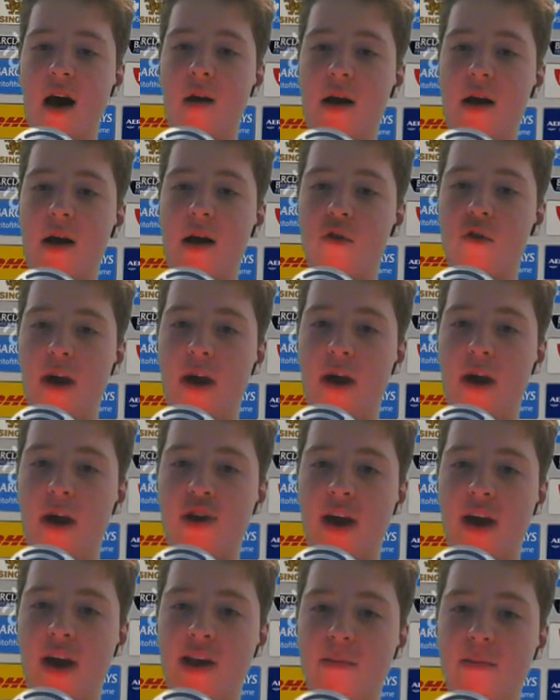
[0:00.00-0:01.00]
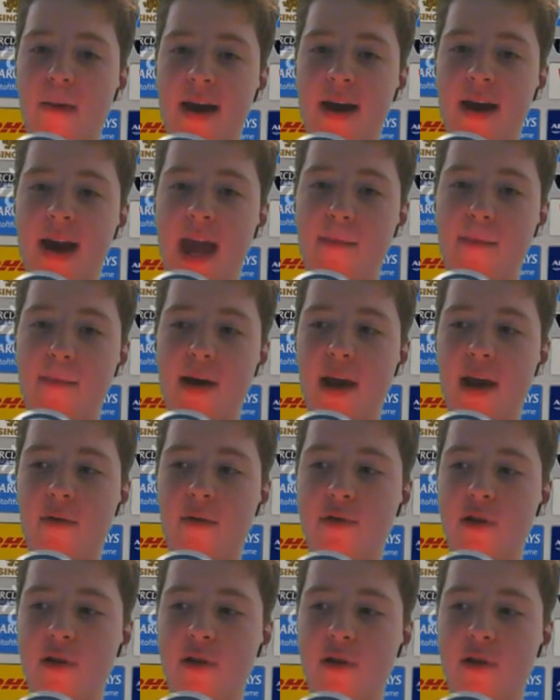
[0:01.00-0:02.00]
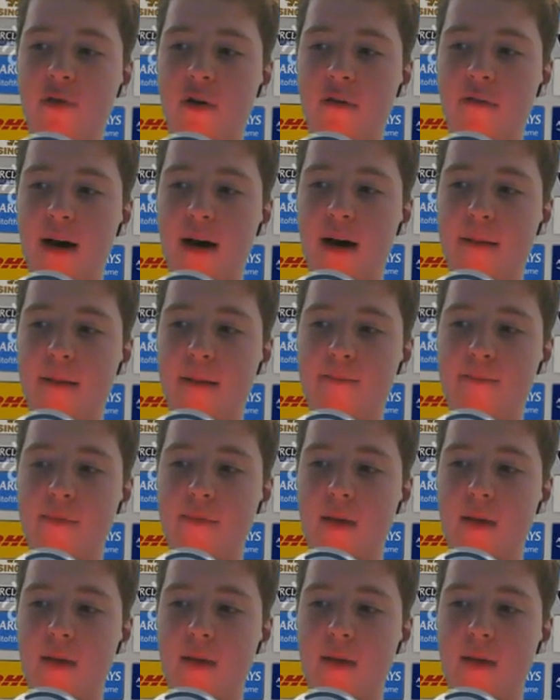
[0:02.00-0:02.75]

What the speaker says: when Craig Shakespeare came in, he was a sort of